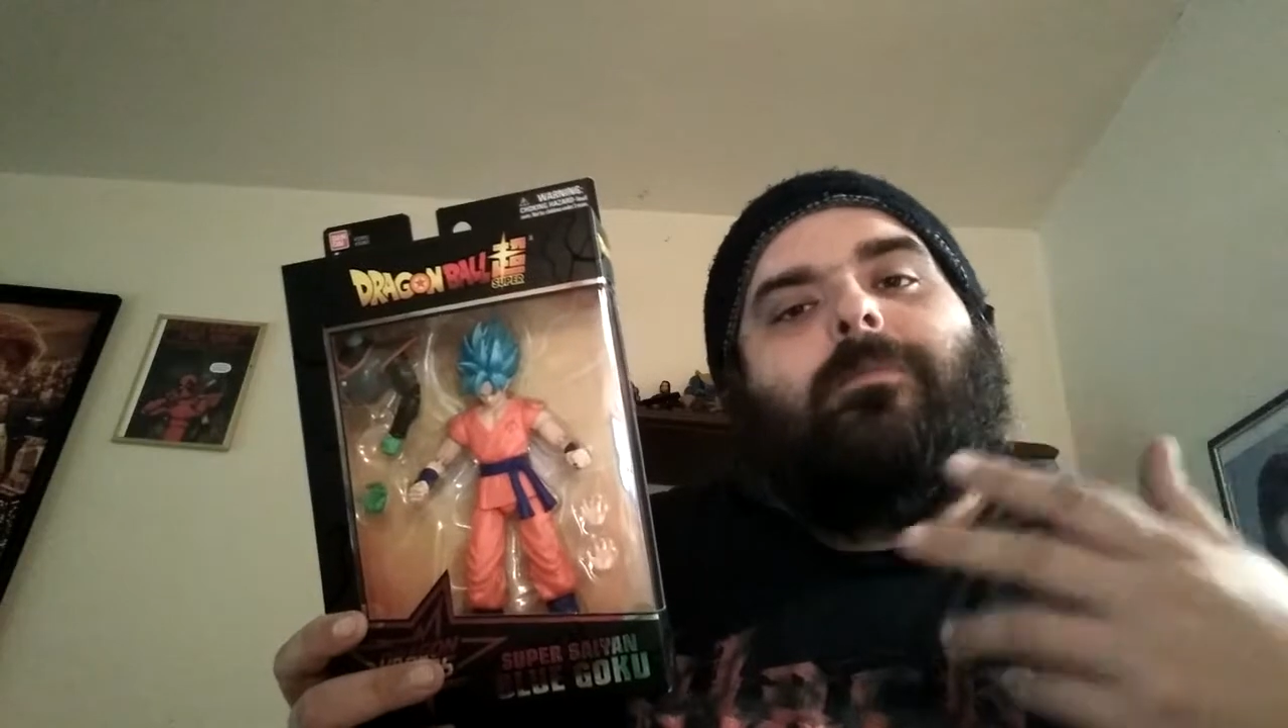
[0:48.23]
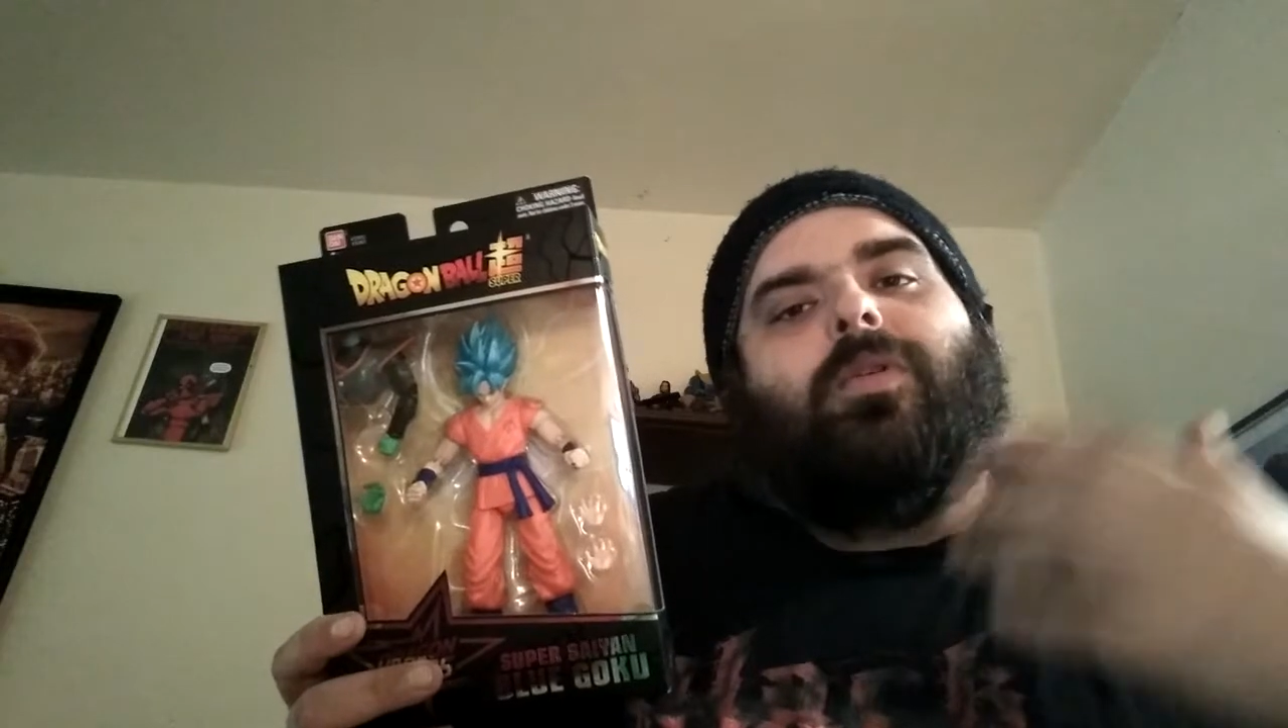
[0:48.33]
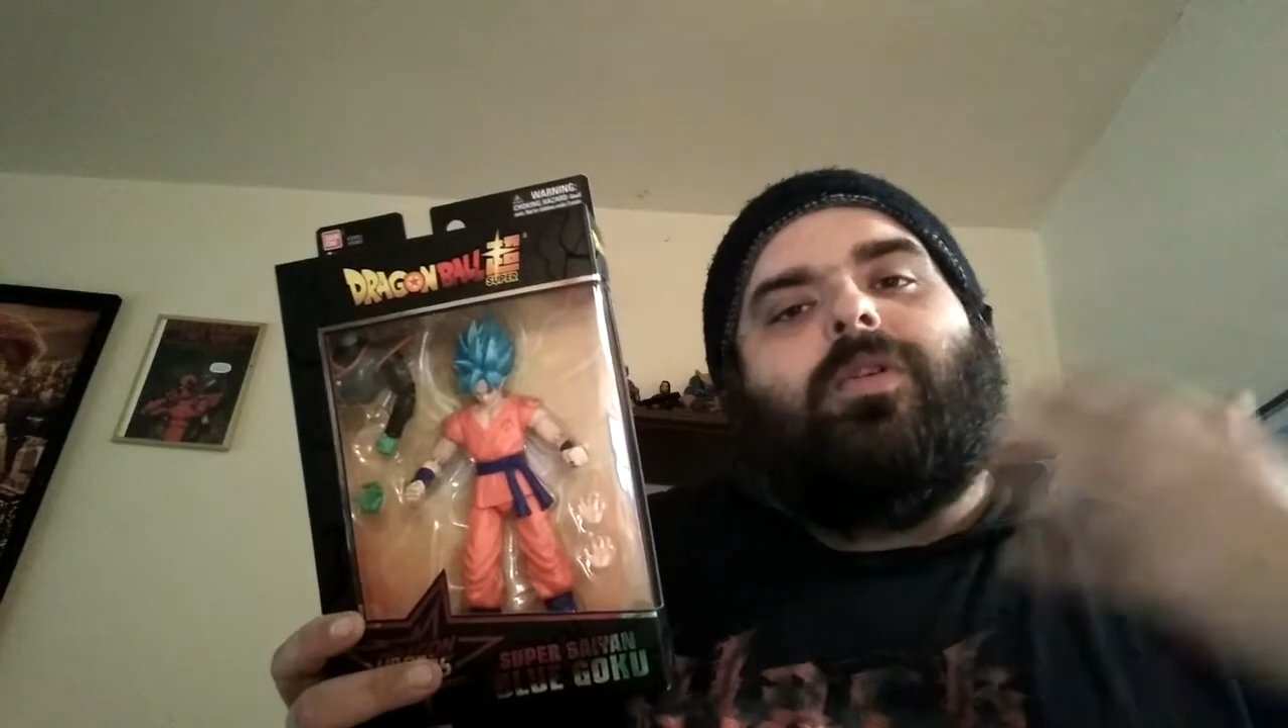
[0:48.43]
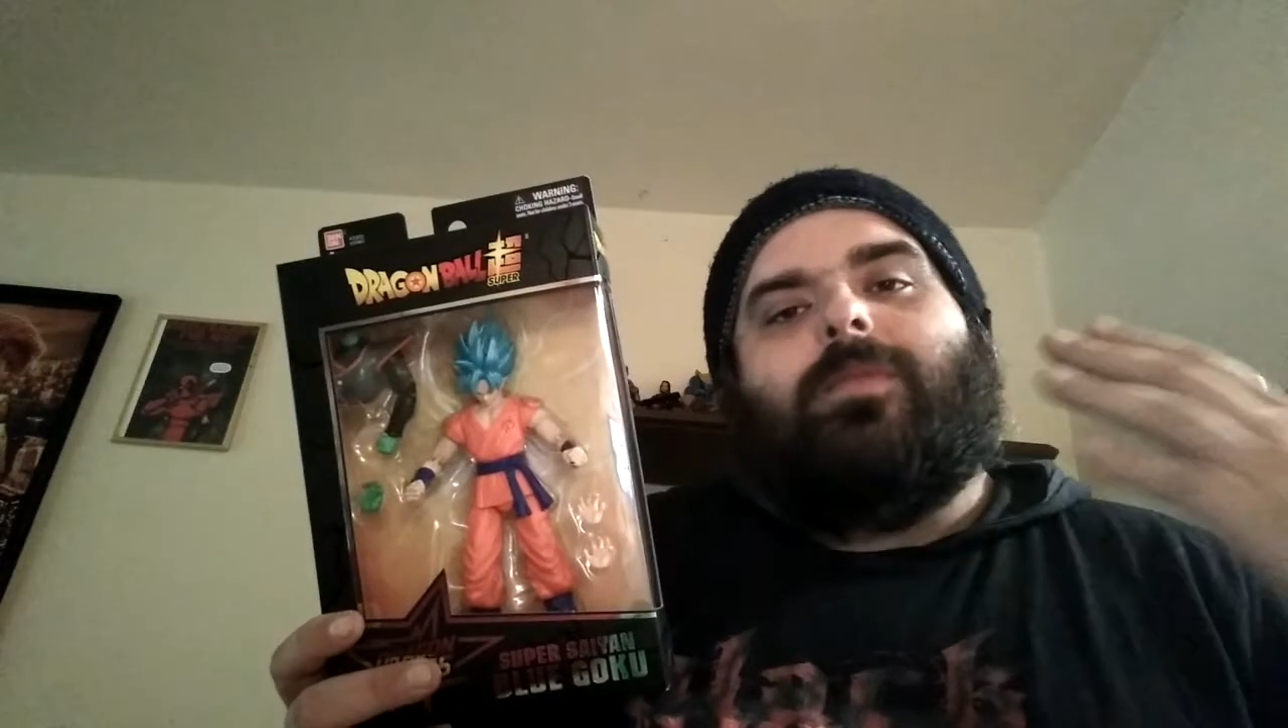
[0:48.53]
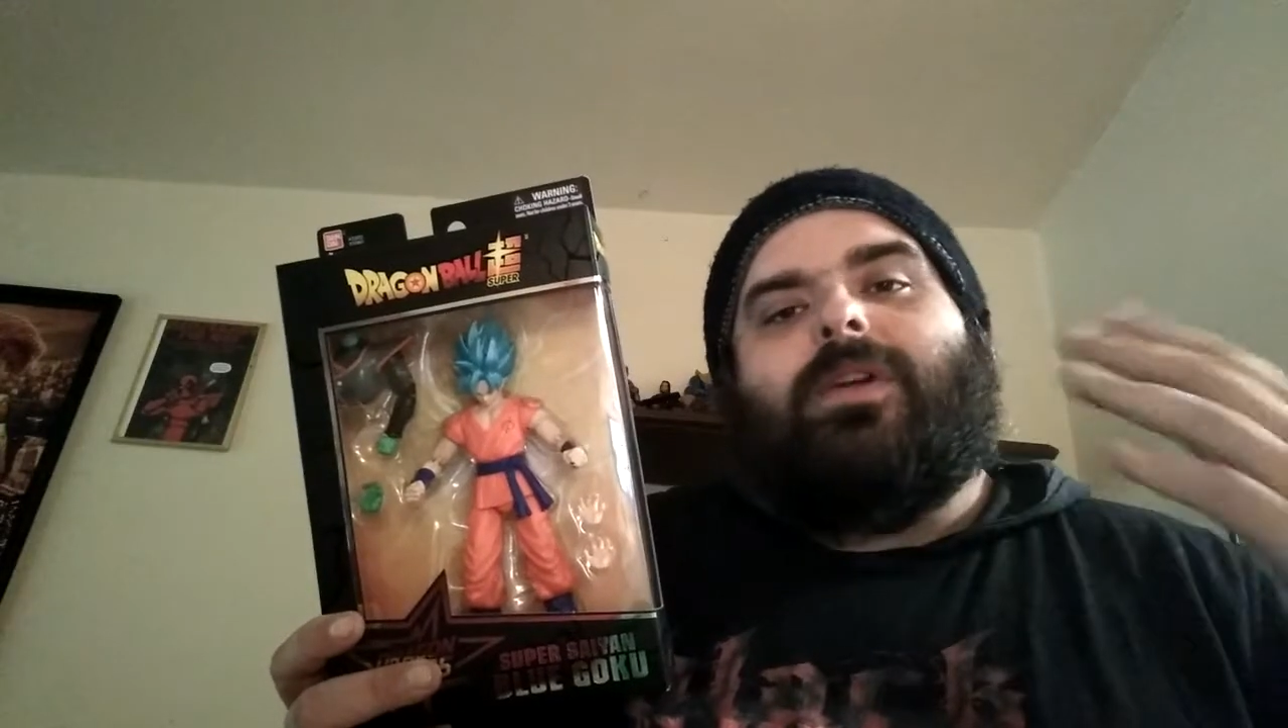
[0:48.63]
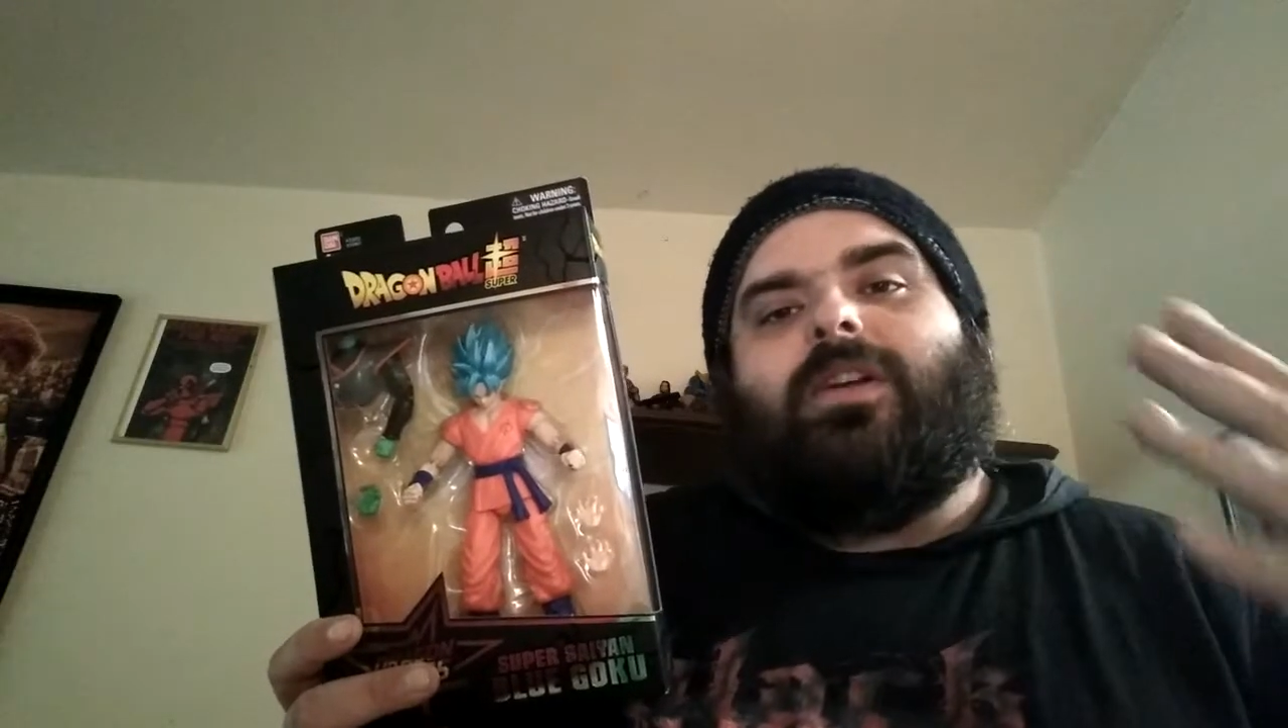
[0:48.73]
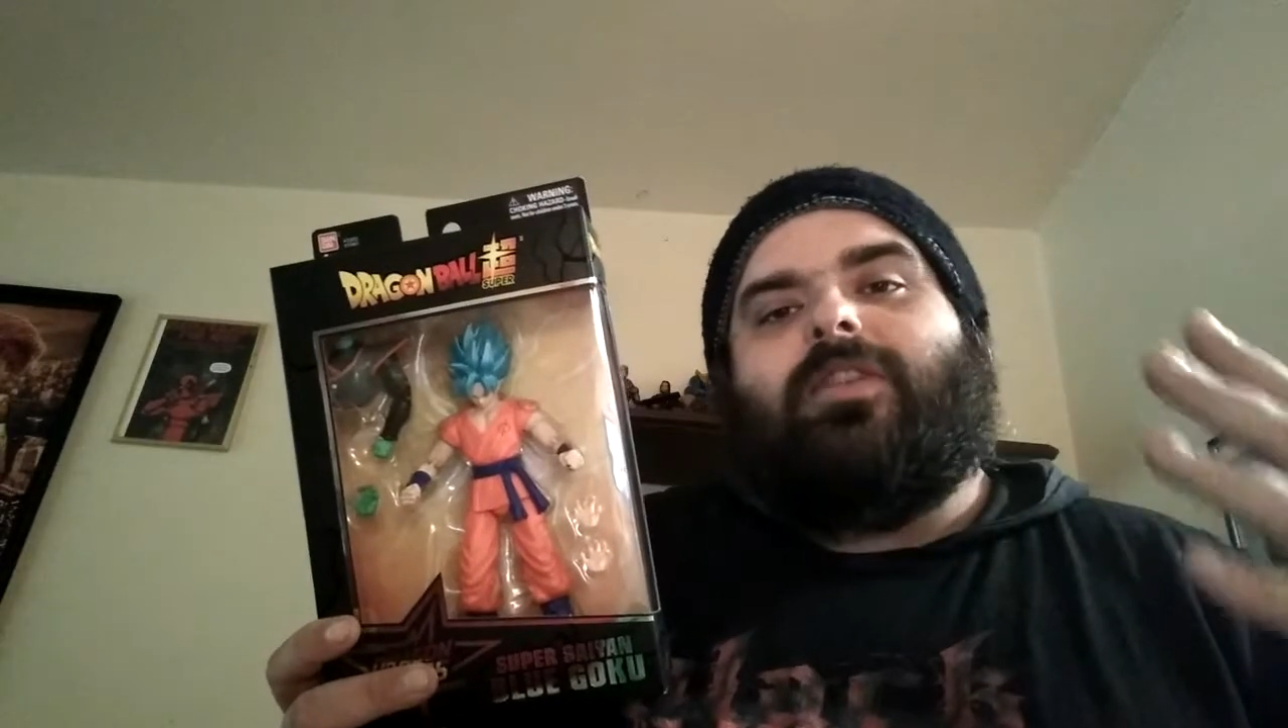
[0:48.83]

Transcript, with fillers: Bulma,